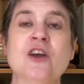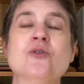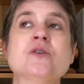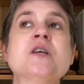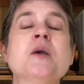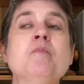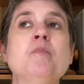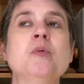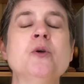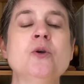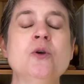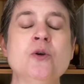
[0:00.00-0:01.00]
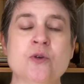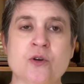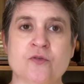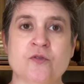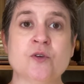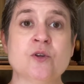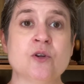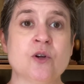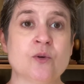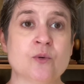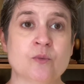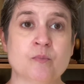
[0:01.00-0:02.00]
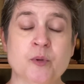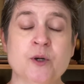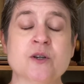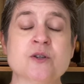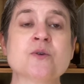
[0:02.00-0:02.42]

It's a beautiful book